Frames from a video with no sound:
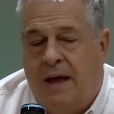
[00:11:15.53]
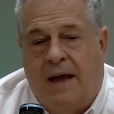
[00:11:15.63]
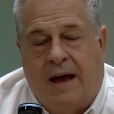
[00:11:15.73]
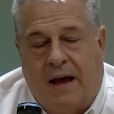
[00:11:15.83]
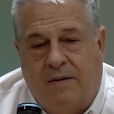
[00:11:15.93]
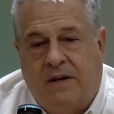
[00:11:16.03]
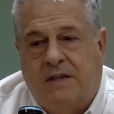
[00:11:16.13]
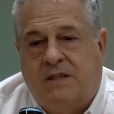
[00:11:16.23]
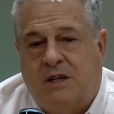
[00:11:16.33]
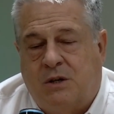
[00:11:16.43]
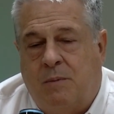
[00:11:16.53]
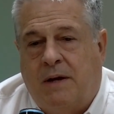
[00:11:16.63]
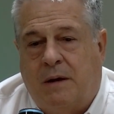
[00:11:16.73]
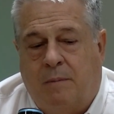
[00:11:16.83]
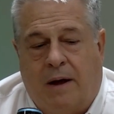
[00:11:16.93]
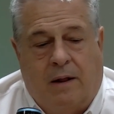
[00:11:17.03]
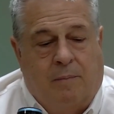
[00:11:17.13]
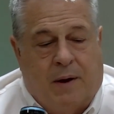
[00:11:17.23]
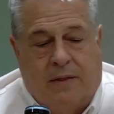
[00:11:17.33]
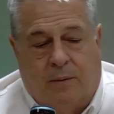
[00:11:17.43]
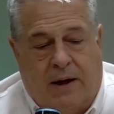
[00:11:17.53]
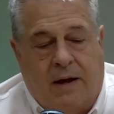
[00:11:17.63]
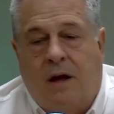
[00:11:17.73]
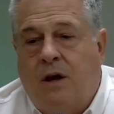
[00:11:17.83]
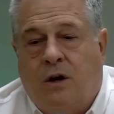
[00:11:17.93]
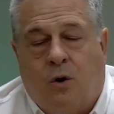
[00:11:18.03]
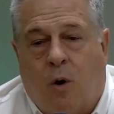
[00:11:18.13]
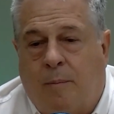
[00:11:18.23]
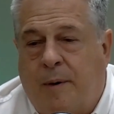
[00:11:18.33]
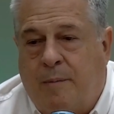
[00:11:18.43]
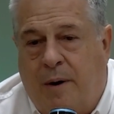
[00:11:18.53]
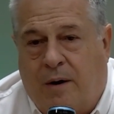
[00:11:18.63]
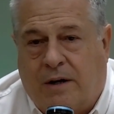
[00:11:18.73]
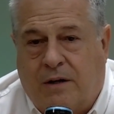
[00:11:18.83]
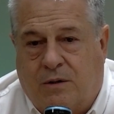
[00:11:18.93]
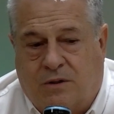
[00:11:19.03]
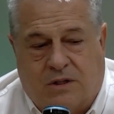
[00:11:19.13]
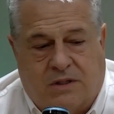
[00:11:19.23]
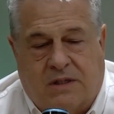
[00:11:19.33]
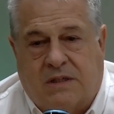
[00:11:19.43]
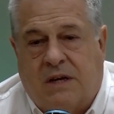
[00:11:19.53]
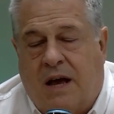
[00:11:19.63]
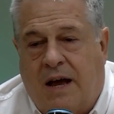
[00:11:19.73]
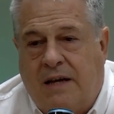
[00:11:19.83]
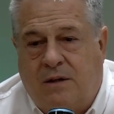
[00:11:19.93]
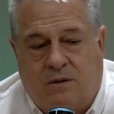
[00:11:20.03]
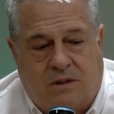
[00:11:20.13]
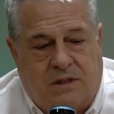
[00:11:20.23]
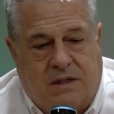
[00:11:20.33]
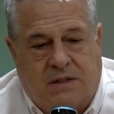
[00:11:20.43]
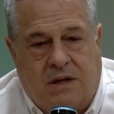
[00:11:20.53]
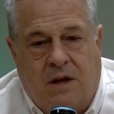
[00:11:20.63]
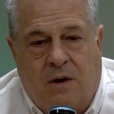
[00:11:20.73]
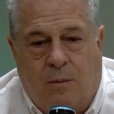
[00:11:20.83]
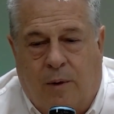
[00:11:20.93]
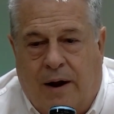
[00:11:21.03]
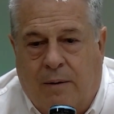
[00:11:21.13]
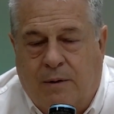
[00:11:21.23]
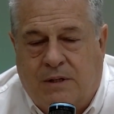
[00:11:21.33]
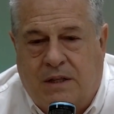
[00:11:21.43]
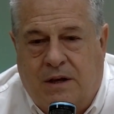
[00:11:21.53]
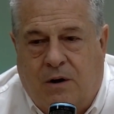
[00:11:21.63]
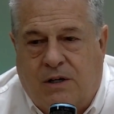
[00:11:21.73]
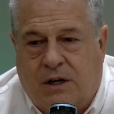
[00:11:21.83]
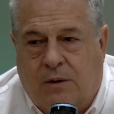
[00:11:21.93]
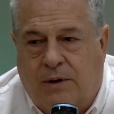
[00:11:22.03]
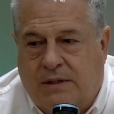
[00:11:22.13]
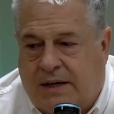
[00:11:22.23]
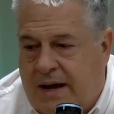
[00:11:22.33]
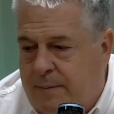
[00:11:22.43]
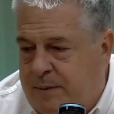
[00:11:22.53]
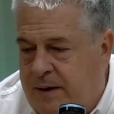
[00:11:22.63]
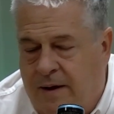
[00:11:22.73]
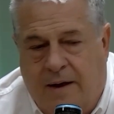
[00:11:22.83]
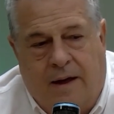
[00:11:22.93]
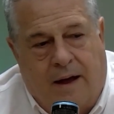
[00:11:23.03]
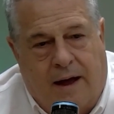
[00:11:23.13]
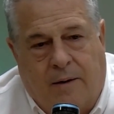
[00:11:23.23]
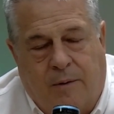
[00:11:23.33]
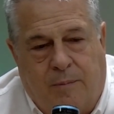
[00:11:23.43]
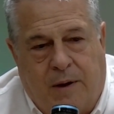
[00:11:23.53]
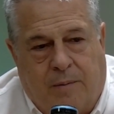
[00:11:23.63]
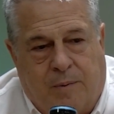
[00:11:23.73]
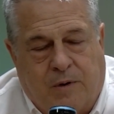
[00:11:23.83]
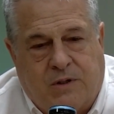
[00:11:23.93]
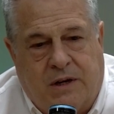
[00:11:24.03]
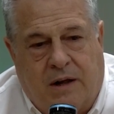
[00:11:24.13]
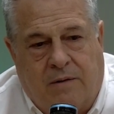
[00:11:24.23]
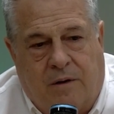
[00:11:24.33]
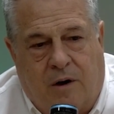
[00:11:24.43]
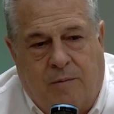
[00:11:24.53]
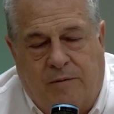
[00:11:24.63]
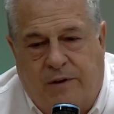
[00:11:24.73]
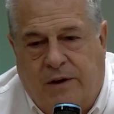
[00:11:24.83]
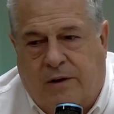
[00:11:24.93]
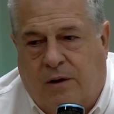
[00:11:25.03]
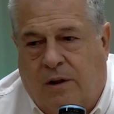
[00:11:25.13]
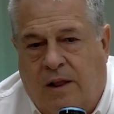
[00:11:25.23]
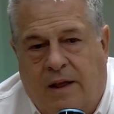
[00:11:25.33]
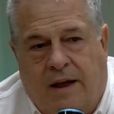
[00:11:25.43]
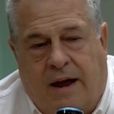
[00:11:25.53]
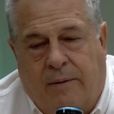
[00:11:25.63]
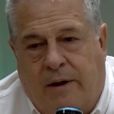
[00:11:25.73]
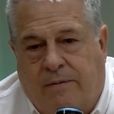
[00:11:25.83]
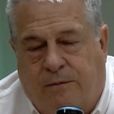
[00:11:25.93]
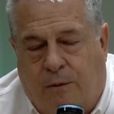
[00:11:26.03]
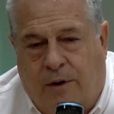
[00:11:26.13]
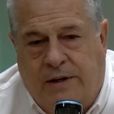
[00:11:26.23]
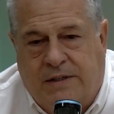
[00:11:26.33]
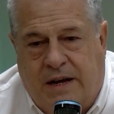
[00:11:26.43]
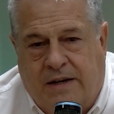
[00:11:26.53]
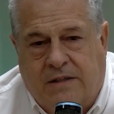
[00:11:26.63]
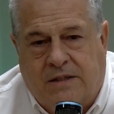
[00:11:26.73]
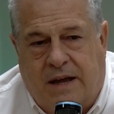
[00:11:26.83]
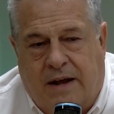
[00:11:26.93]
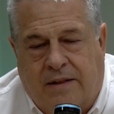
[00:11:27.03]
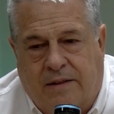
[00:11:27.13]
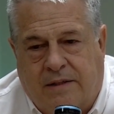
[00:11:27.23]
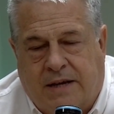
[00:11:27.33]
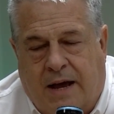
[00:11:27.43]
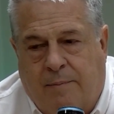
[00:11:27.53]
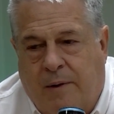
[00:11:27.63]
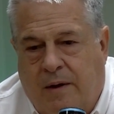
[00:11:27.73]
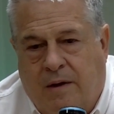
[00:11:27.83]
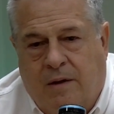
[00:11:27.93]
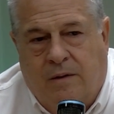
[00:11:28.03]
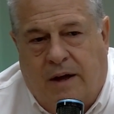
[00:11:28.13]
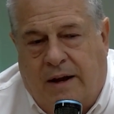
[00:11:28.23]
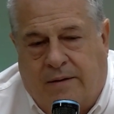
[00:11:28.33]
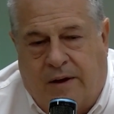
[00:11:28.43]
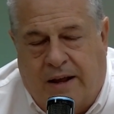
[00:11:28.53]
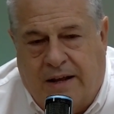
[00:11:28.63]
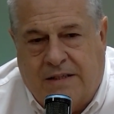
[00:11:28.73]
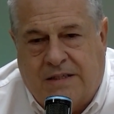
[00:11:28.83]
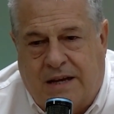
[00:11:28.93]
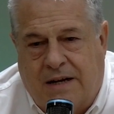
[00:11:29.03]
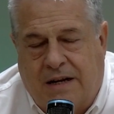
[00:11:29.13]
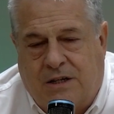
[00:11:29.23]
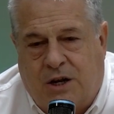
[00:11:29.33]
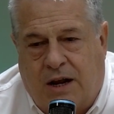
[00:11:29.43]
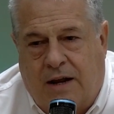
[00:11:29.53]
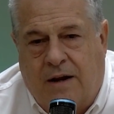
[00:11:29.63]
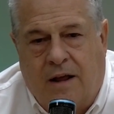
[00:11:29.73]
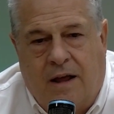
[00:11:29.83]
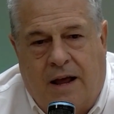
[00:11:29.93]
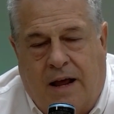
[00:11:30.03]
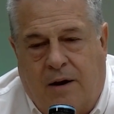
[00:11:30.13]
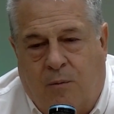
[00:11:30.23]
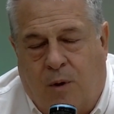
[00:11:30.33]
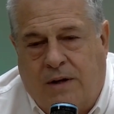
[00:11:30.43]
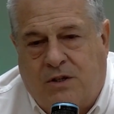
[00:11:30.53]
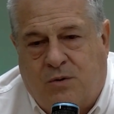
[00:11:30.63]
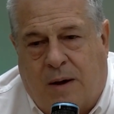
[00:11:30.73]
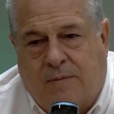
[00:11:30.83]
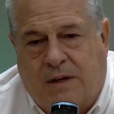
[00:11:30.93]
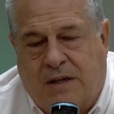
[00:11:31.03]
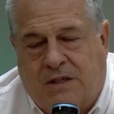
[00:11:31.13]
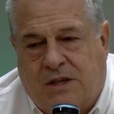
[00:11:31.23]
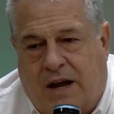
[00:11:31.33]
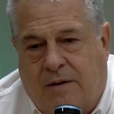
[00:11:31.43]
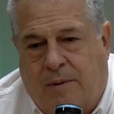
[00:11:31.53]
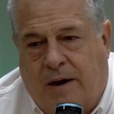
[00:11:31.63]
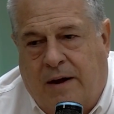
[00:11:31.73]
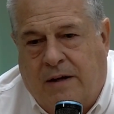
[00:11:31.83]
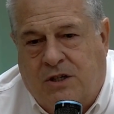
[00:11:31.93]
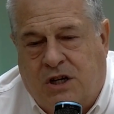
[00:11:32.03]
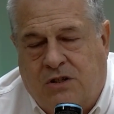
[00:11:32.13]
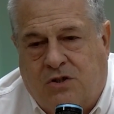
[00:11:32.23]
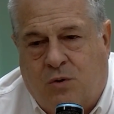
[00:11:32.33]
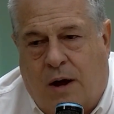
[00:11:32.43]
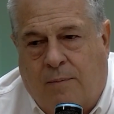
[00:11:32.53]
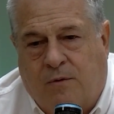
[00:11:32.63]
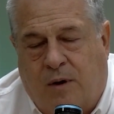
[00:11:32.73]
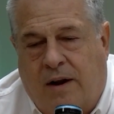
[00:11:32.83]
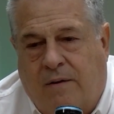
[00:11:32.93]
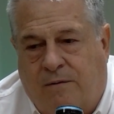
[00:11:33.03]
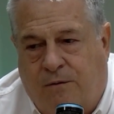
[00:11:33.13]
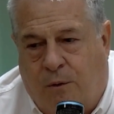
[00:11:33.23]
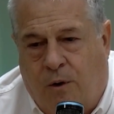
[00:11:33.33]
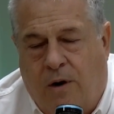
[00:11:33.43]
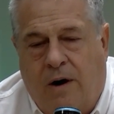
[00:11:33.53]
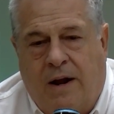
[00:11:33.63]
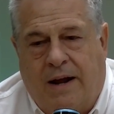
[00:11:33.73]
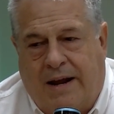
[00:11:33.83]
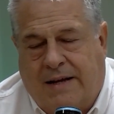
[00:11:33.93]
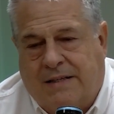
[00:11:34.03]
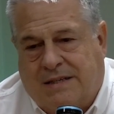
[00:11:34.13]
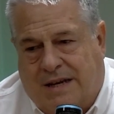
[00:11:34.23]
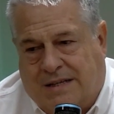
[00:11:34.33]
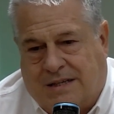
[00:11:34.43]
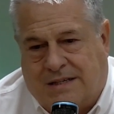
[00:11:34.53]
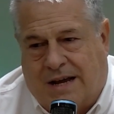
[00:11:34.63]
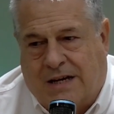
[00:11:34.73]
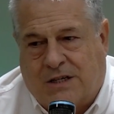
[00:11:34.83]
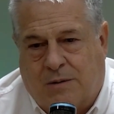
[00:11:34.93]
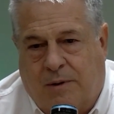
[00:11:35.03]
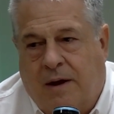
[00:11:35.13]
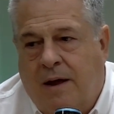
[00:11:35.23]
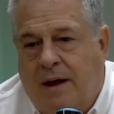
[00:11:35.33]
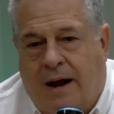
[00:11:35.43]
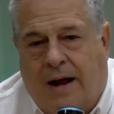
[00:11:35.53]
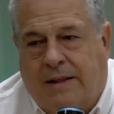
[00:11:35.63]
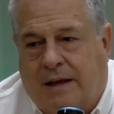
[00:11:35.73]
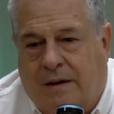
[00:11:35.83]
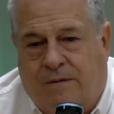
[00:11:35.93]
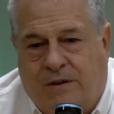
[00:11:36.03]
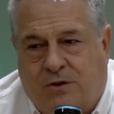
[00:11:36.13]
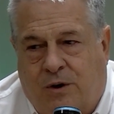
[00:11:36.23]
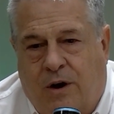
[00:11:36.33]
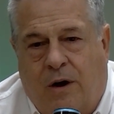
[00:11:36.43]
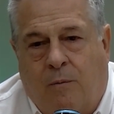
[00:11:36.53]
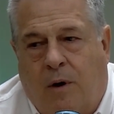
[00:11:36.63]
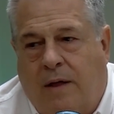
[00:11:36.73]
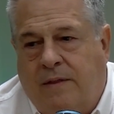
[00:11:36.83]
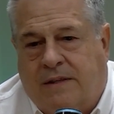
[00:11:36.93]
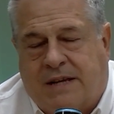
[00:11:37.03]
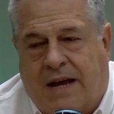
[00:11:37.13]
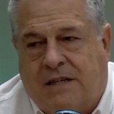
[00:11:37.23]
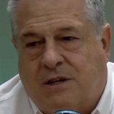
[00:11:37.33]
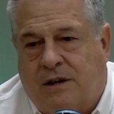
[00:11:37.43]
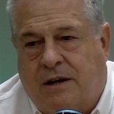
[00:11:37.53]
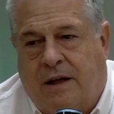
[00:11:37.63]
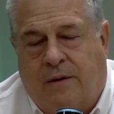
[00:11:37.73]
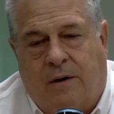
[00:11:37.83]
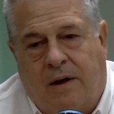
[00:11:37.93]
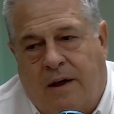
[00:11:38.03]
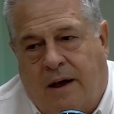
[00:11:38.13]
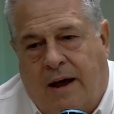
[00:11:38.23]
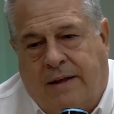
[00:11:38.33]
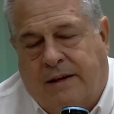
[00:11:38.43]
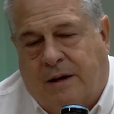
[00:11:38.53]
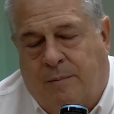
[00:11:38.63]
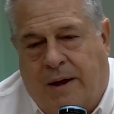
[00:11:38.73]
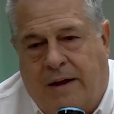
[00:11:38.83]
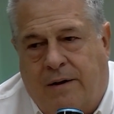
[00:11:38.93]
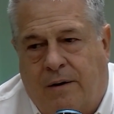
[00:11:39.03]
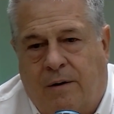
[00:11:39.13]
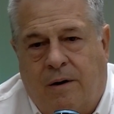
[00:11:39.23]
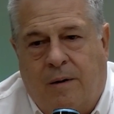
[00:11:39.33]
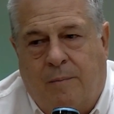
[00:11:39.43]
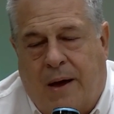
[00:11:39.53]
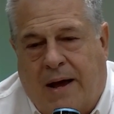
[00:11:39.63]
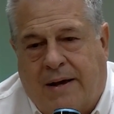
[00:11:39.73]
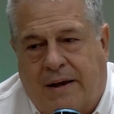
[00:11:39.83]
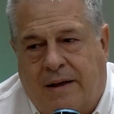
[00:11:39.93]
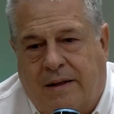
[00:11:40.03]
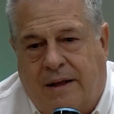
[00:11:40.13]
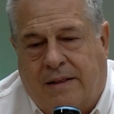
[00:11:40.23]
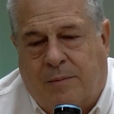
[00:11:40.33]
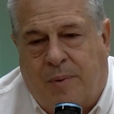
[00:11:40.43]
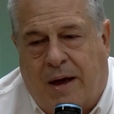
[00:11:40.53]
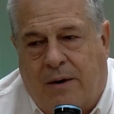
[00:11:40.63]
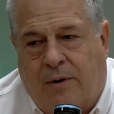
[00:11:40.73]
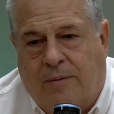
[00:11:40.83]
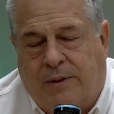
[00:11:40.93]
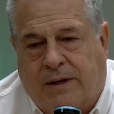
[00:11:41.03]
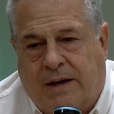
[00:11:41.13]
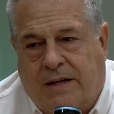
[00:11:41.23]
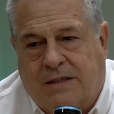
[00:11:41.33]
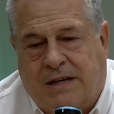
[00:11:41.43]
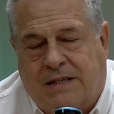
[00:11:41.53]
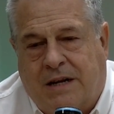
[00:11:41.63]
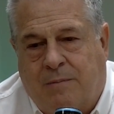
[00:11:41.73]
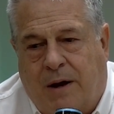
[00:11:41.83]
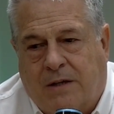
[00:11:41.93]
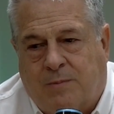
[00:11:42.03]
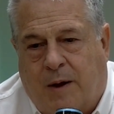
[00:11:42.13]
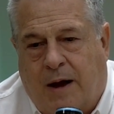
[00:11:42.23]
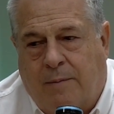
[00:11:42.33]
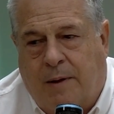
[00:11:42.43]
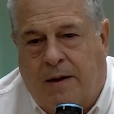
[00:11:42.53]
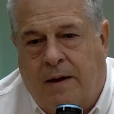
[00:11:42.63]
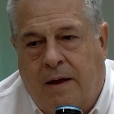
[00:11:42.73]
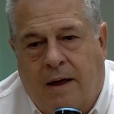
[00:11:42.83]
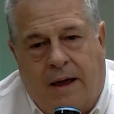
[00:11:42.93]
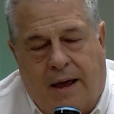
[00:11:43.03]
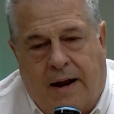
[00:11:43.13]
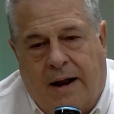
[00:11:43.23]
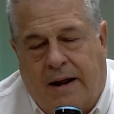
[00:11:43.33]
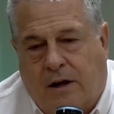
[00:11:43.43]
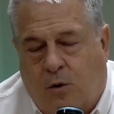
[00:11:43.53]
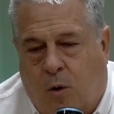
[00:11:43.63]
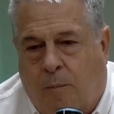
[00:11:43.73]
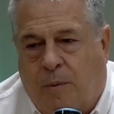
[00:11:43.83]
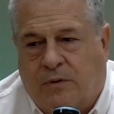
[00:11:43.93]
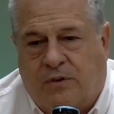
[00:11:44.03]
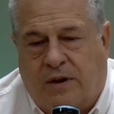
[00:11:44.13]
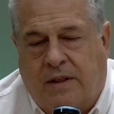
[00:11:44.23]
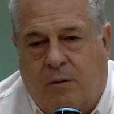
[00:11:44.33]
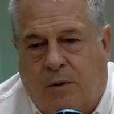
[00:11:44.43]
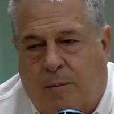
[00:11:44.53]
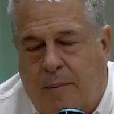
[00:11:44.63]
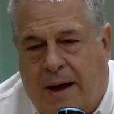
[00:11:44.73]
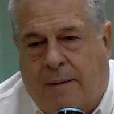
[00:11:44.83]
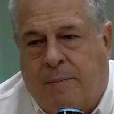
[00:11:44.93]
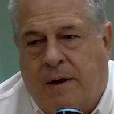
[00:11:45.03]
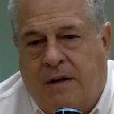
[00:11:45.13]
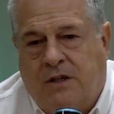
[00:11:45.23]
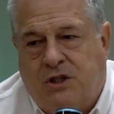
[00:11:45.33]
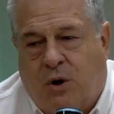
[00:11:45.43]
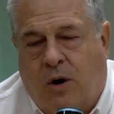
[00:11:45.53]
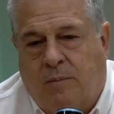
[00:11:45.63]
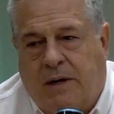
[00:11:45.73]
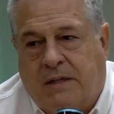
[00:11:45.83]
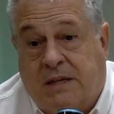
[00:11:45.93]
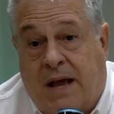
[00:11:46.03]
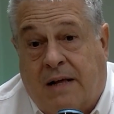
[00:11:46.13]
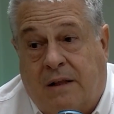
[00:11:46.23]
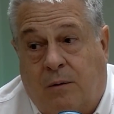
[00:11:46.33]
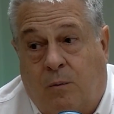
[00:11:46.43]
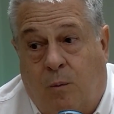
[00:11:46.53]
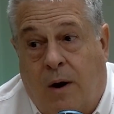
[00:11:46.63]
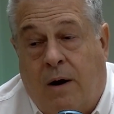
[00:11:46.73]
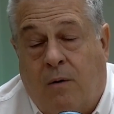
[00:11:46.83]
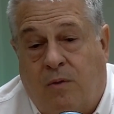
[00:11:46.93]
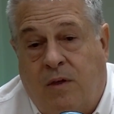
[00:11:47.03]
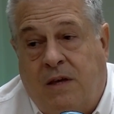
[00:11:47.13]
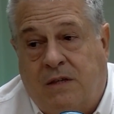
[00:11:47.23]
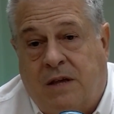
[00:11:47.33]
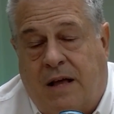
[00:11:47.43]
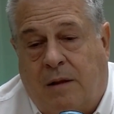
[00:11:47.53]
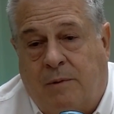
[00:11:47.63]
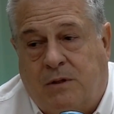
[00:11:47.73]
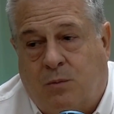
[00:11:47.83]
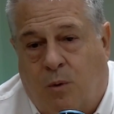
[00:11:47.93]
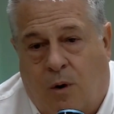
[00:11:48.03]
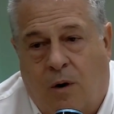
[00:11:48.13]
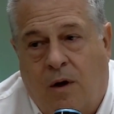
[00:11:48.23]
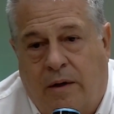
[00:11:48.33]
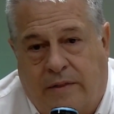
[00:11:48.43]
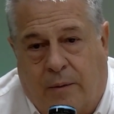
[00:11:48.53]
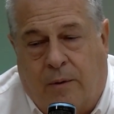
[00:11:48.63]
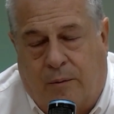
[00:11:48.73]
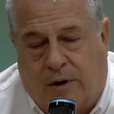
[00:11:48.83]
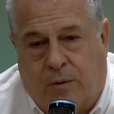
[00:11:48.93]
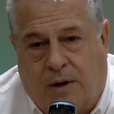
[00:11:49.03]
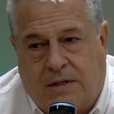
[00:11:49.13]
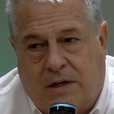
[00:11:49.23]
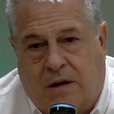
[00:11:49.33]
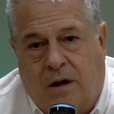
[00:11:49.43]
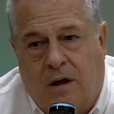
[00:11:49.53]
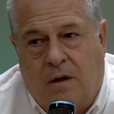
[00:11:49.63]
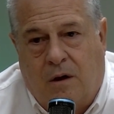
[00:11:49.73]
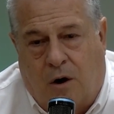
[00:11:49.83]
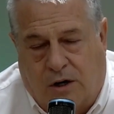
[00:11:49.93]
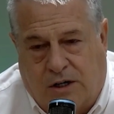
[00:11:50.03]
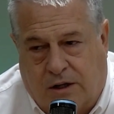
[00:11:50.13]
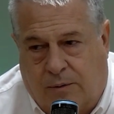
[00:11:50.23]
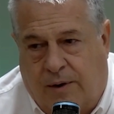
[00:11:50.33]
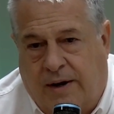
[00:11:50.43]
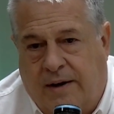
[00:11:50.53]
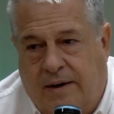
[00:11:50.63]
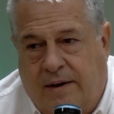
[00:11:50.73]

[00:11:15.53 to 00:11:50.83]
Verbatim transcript: Having a decision making model, and by the way, corporate America uses this. I use this. When I was in the artillery as a captain, I would be in a personnel armored vehicle. I would have four antennas out of the top. I'd have a handset in each hand and one strap to each side of my uh, chin strap. So I'd have four handsets attached to me. I had the infantry on one, the tanks on another. I had the commander back at, at the battery with the guns 18 miles behind me. And I had a corporal sitting there with a map showing me exactly where these elements were that were requesting artillery.